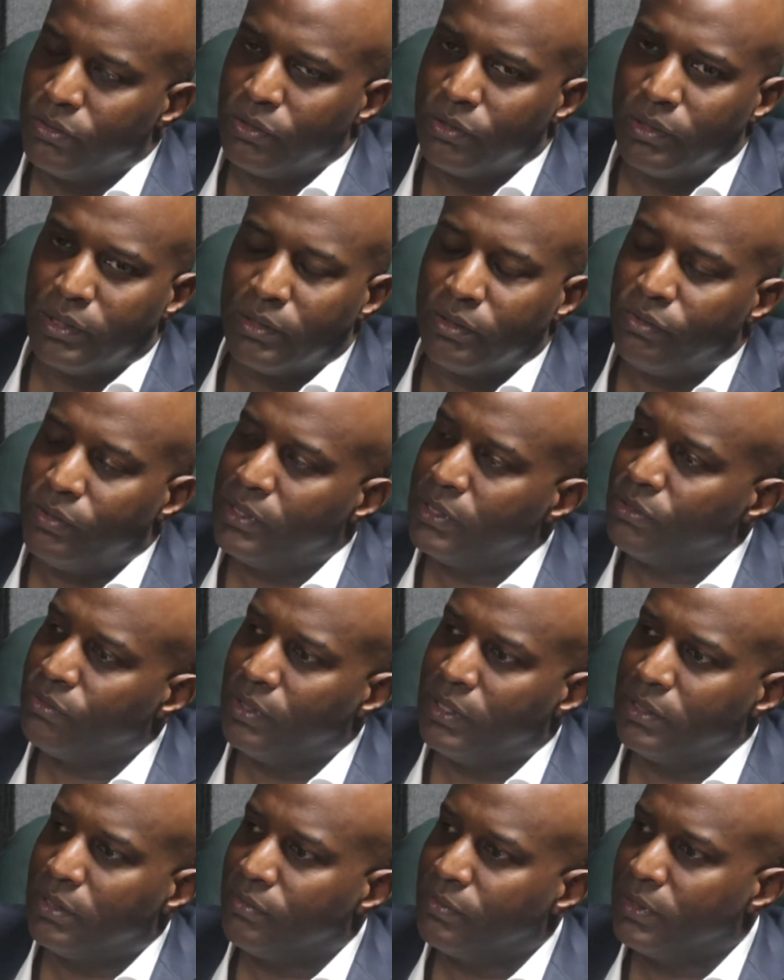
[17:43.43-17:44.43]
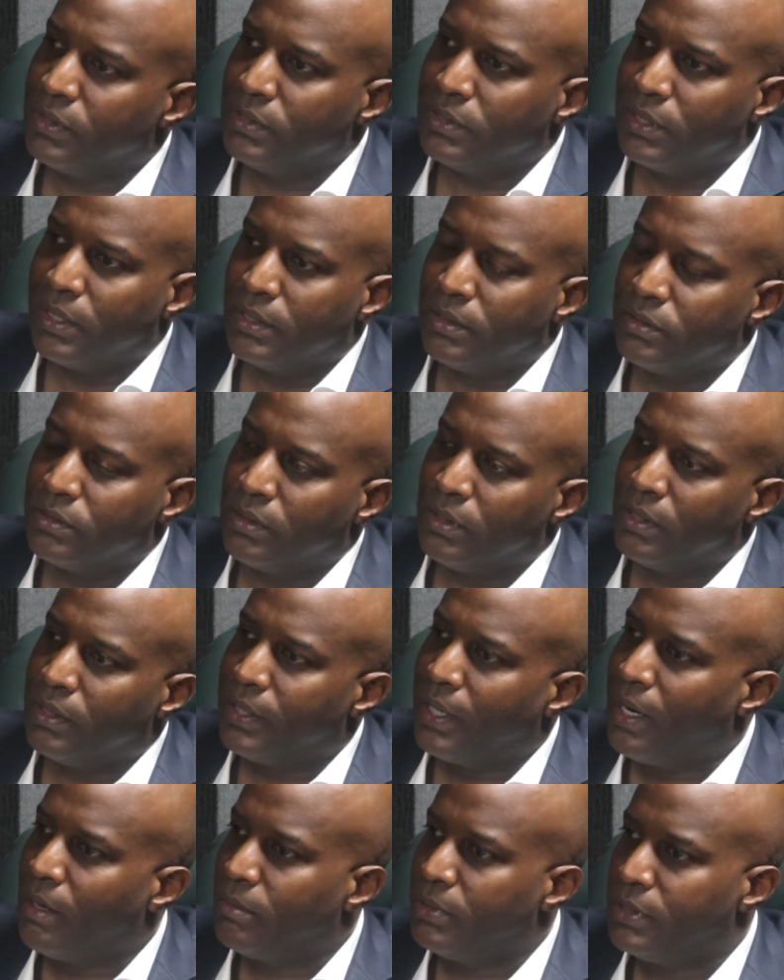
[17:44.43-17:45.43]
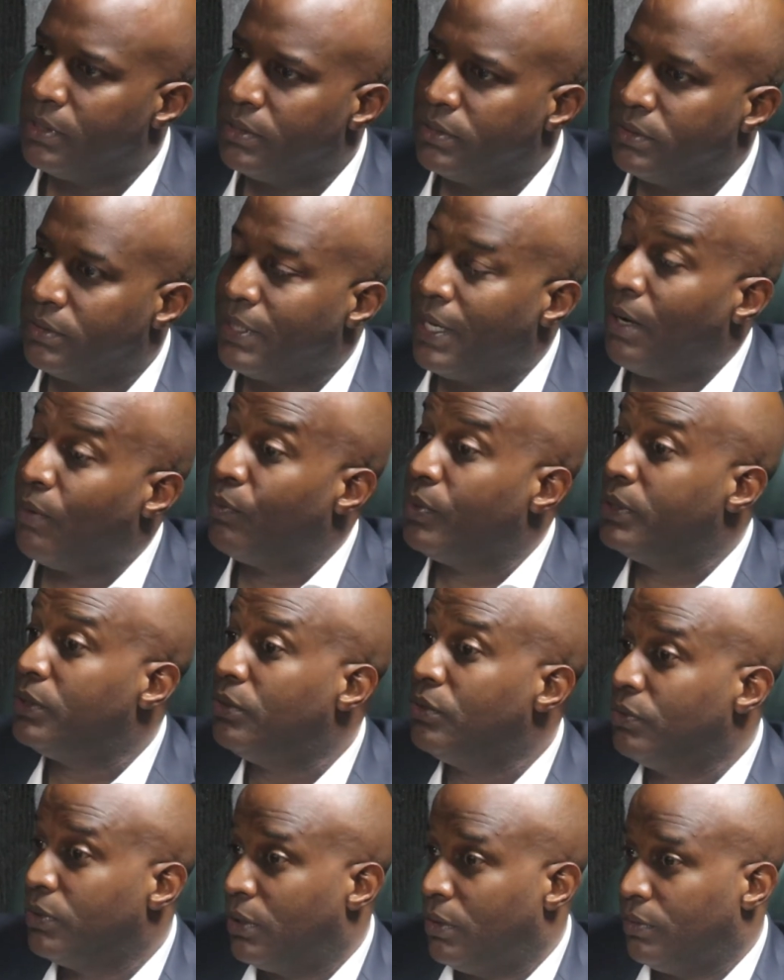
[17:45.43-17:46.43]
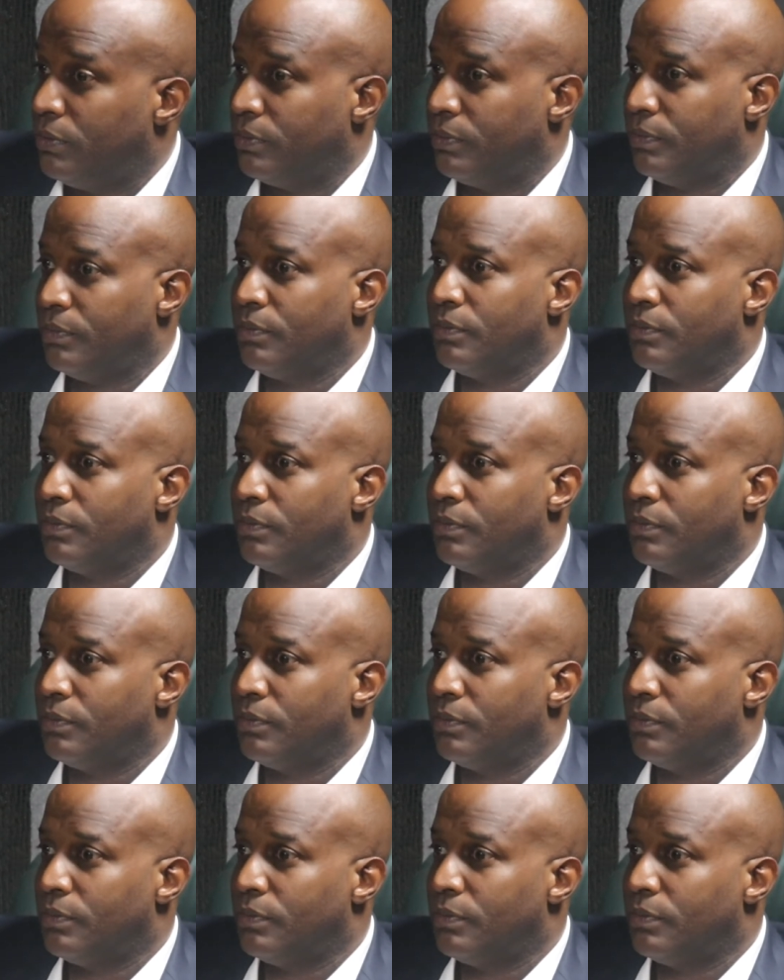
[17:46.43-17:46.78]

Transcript: no increased rate of congenital anomalies. That we do know.